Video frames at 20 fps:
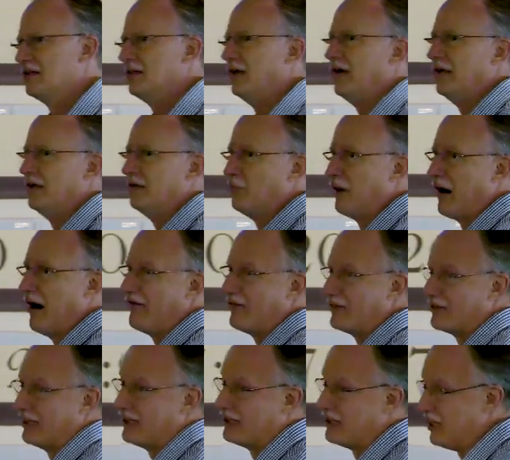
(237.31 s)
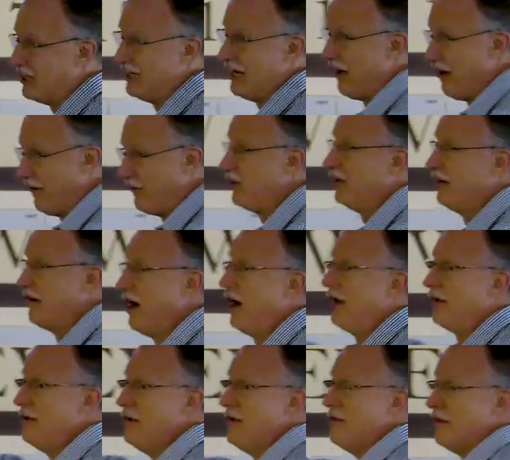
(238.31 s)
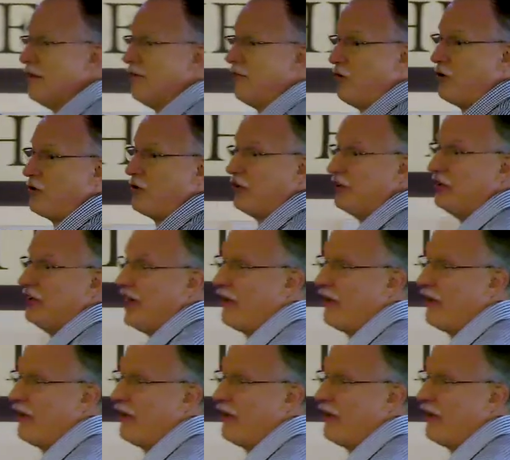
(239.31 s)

the, and the prophet said, "See, now if you'd gone further than